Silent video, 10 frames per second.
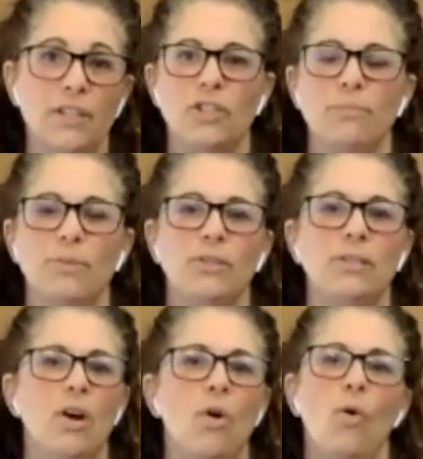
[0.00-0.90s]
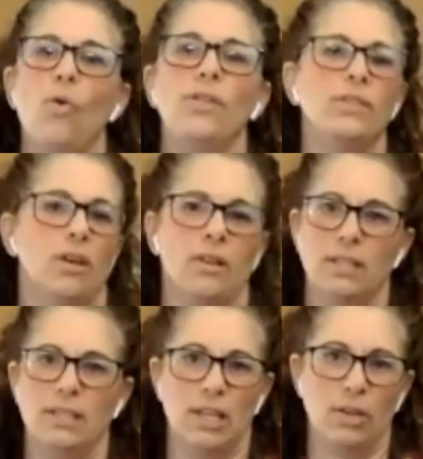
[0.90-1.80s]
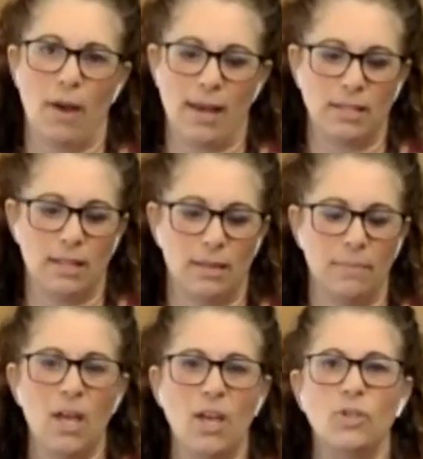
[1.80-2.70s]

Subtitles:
the vegetables or the sauces that you add to them.